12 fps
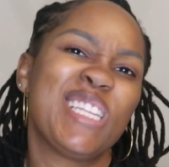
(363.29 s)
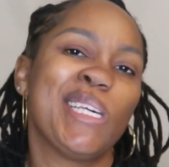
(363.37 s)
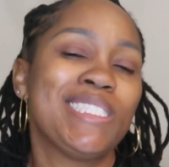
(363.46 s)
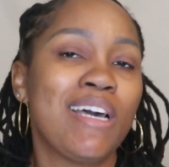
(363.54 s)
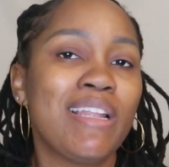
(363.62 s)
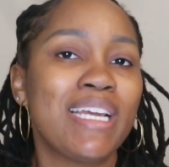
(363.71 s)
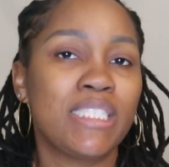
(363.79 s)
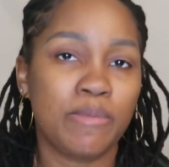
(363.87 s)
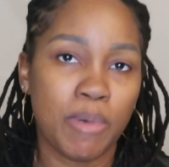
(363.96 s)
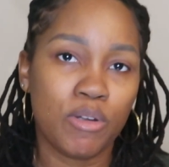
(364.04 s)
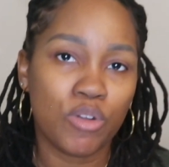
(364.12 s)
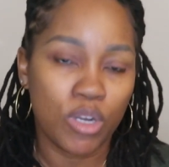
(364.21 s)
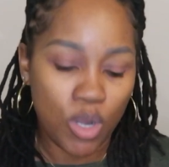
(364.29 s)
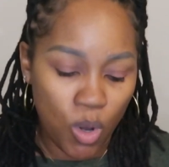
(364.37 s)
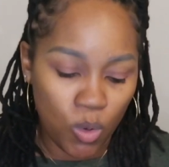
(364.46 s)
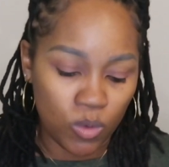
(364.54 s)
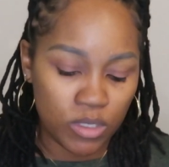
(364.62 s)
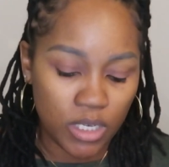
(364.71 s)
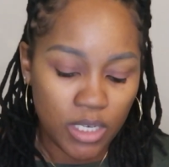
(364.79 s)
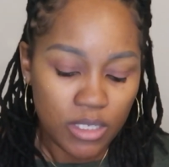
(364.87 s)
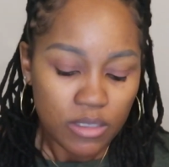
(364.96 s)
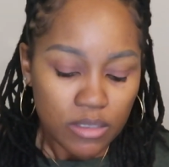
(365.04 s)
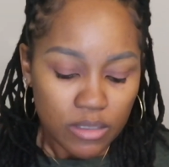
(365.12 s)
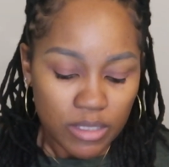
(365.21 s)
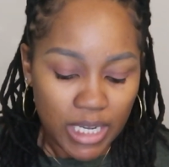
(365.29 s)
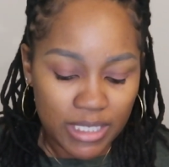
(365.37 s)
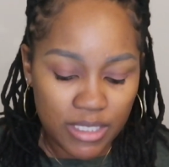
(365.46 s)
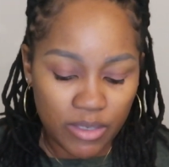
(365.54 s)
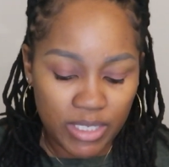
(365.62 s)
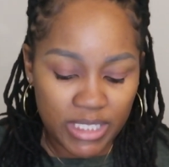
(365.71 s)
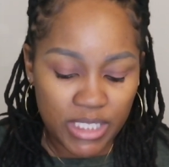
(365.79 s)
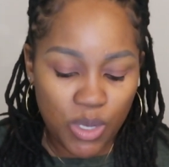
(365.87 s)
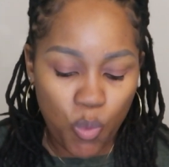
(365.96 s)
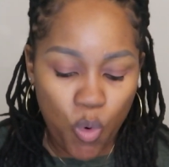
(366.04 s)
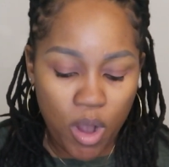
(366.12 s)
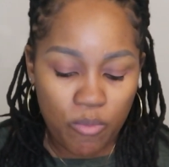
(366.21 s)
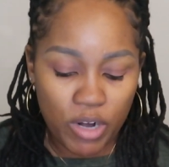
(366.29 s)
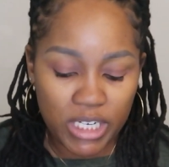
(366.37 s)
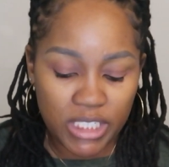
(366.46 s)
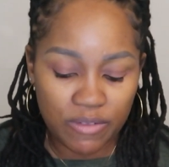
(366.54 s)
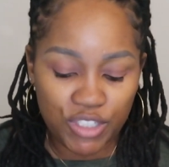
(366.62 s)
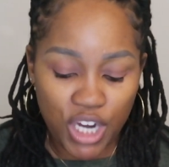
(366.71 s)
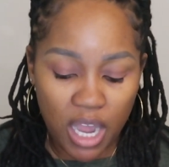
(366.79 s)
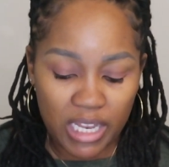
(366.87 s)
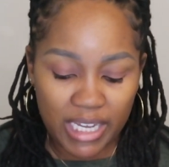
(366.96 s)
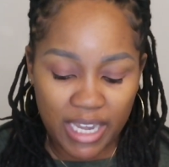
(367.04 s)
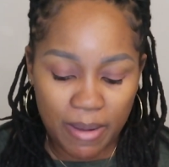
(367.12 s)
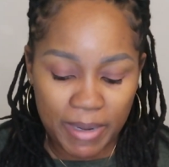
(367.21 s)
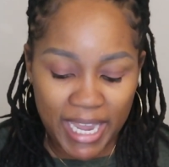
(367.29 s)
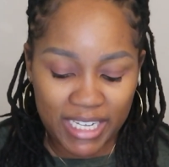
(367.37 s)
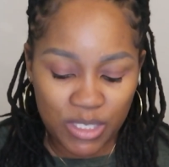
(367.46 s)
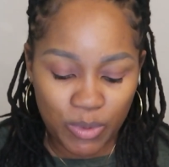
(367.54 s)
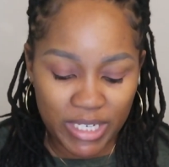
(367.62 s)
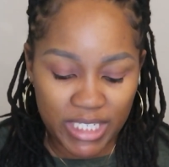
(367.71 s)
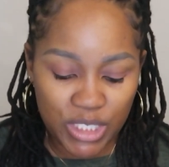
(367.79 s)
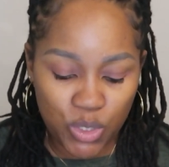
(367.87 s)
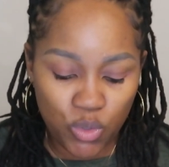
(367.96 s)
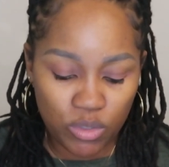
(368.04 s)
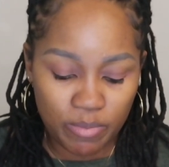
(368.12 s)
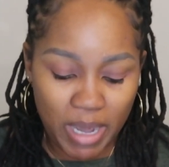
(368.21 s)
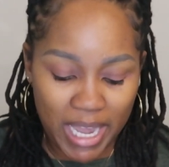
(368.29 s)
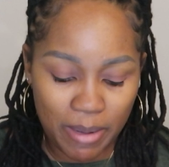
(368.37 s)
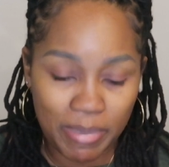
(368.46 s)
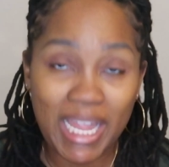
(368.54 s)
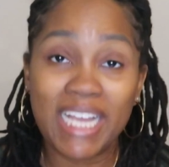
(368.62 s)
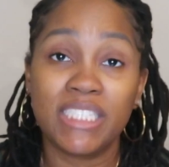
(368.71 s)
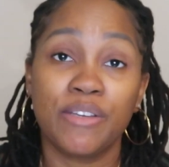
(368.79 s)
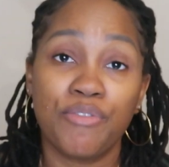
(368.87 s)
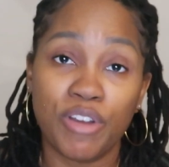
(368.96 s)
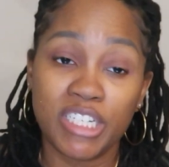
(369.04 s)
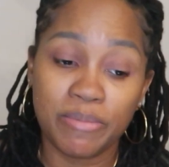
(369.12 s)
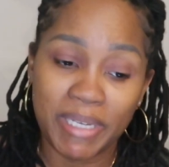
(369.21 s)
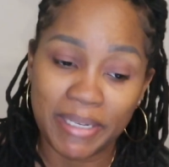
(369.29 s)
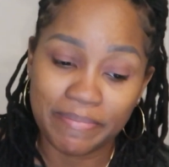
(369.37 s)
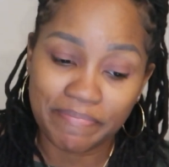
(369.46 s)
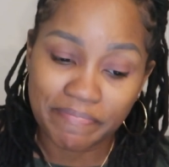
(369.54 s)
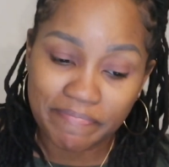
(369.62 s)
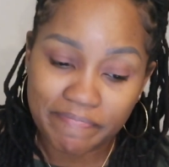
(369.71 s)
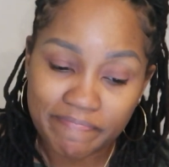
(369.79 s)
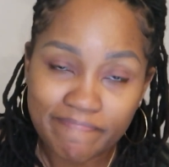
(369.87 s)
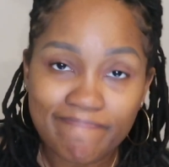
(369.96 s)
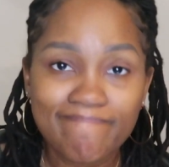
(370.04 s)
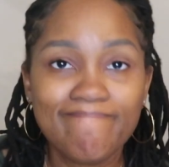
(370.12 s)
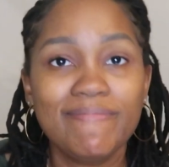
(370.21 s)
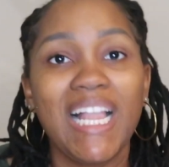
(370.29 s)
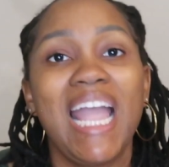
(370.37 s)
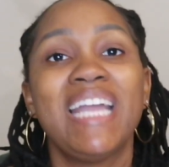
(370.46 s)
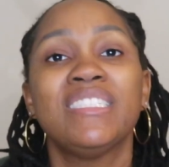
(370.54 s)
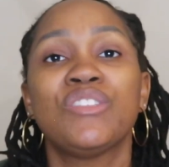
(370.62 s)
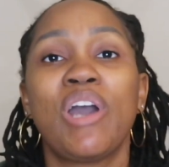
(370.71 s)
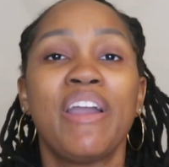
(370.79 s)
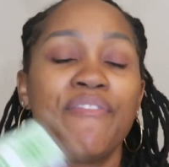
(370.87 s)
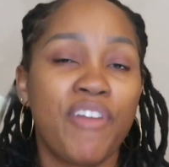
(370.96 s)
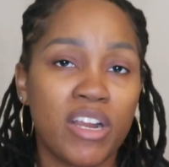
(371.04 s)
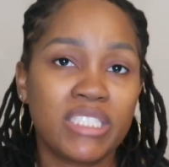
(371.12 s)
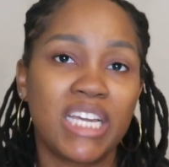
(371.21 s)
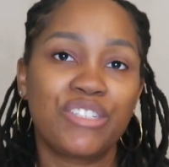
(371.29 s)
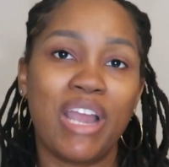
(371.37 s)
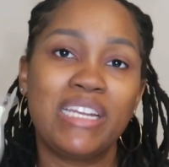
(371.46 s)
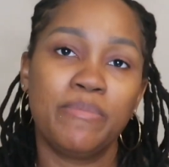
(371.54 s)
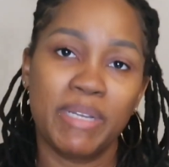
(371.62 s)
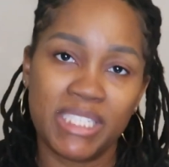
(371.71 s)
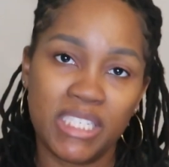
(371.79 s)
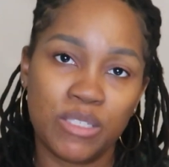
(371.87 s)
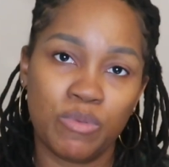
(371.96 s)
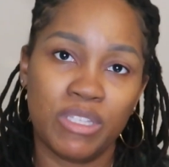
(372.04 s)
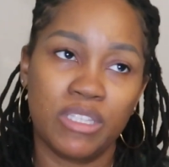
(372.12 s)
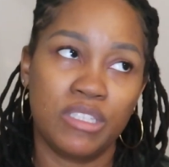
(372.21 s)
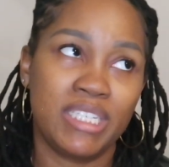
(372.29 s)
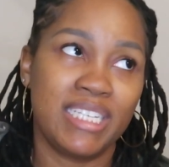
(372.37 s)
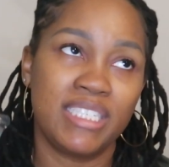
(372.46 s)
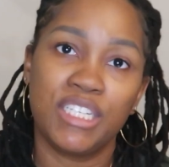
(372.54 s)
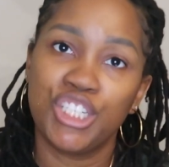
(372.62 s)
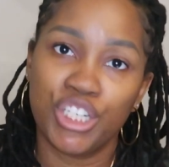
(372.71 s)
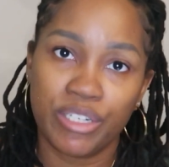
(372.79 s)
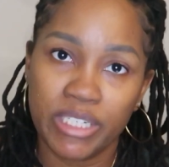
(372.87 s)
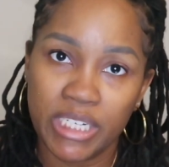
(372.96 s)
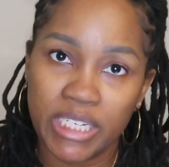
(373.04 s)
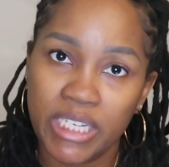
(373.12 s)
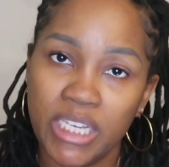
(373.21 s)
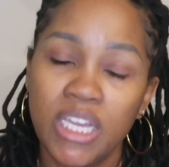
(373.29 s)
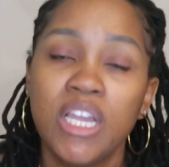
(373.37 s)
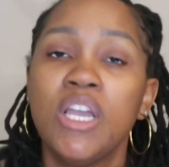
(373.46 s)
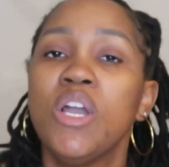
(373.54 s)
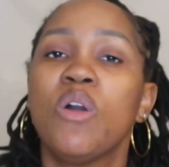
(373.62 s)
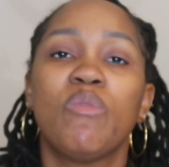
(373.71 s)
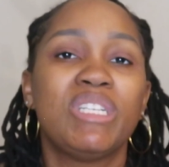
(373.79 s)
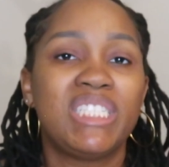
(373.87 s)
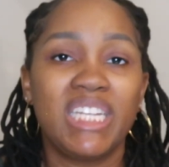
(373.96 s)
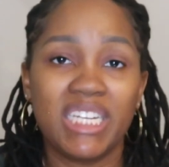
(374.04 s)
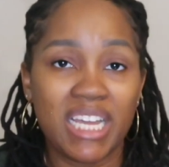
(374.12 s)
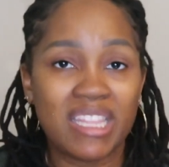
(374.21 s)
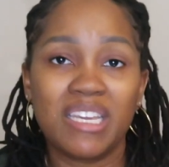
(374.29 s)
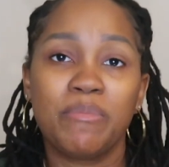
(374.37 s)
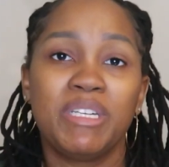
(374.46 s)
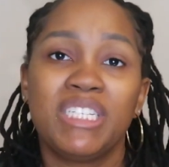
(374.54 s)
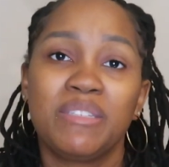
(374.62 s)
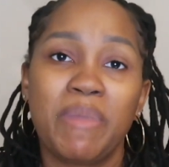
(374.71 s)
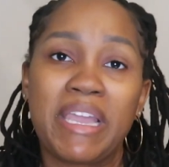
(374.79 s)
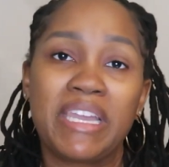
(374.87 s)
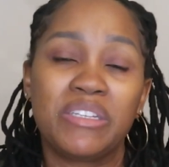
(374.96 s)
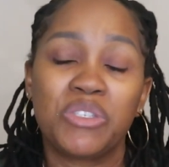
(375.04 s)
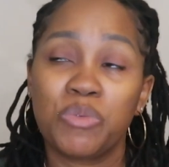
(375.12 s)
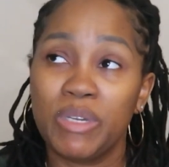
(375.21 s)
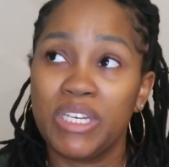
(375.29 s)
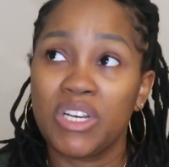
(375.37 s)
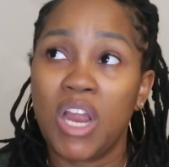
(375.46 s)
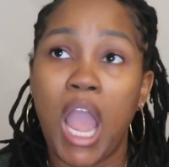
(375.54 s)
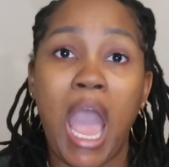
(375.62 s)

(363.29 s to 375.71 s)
That's all I smelled on cold. And so this is a warm rush of chocolate cupcake sweetness cooled by a blast of fresh mint. And so at first I tried to mix this with Scentsy Sugar Cookie, which did nothing but just make it sweeter.